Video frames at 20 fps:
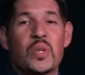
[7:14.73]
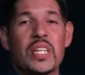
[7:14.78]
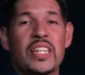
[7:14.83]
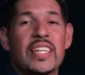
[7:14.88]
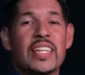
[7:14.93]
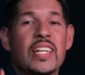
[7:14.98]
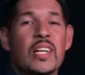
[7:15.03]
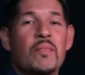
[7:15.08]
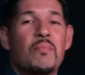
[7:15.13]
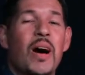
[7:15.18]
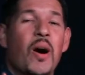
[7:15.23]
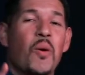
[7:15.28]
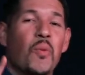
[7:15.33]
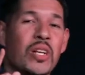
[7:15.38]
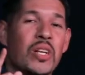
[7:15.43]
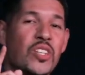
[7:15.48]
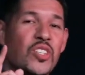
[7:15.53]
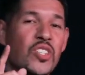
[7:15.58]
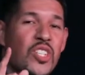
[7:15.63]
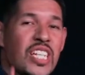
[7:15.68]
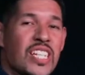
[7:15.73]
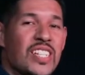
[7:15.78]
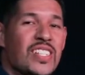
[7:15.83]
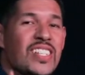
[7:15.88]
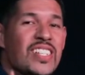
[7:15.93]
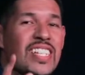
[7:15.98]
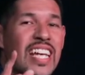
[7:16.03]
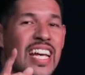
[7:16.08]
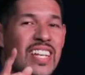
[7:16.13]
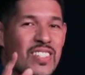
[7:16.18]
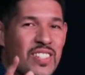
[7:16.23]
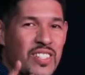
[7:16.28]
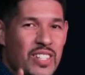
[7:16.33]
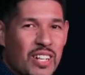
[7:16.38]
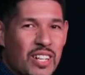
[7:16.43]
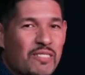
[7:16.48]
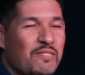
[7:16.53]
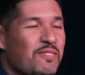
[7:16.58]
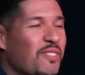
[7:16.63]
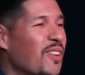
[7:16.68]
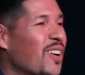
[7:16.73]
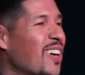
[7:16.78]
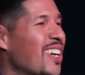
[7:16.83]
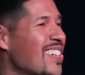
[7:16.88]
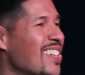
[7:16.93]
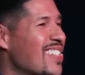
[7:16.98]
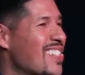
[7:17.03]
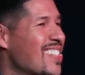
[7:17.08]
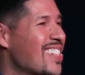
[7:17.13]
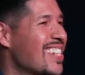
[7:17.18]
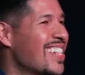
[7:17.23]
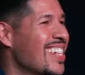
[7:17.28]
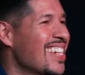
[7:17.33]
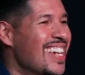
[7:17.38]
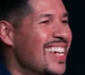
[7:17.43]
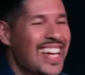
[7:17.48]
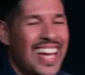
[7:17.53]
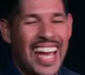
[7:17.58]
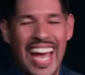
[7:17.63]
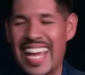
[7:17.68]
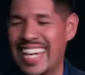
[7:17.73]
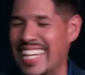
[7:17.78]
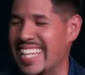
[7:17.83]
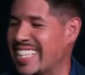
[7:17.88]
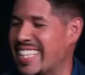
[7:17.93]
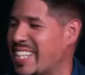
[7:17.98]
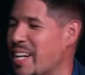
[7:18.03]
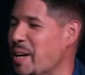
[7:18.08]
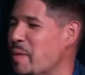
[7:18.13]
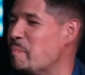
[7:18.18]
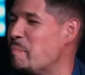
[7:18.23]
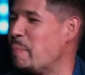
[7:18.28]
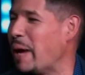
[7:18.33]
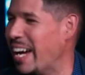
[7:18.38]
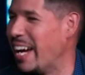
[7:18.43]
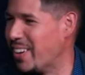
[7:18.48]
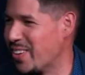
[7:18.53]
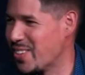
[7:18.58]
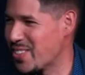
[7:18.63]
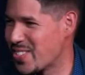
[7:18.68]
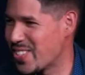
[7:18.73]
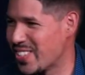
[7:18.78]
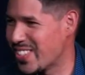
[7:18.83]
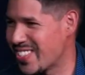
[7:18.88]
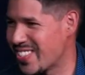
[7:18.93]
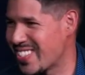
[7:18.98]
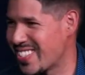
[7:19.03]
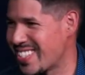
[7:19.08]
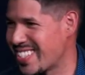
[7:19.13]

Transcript: we think about what Jesus has done for us and it compels us.